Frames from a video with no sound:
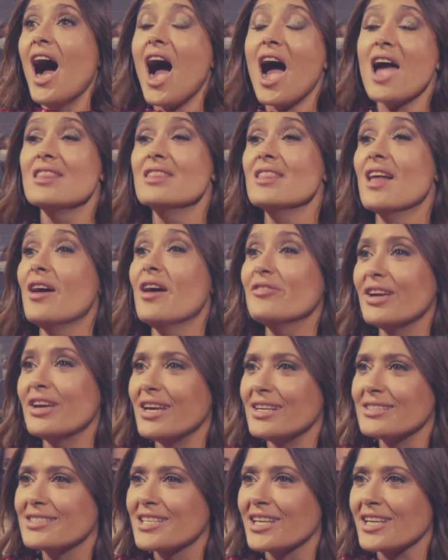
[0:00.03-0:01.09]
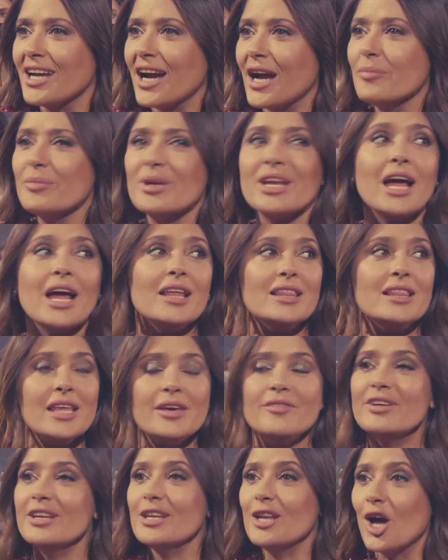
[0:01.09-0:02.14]
I love it. I mean, I
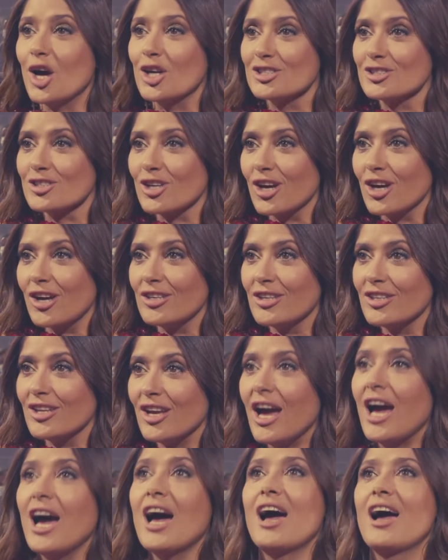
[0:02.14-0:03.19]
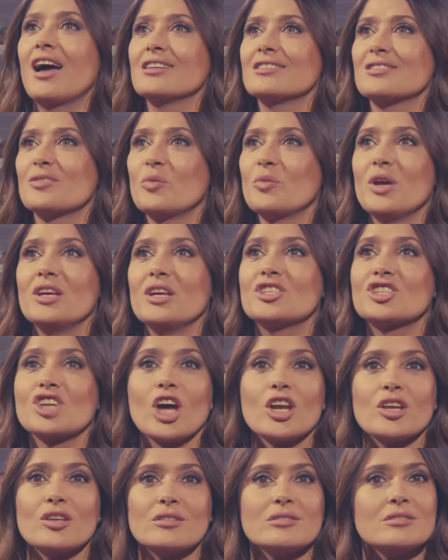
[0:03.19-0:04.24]
live in London and we
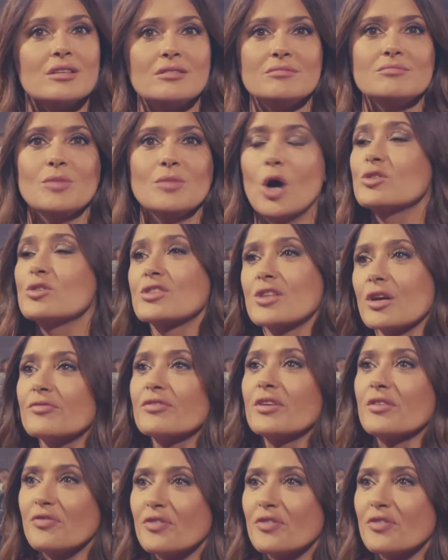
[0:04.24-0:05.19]
shot most of the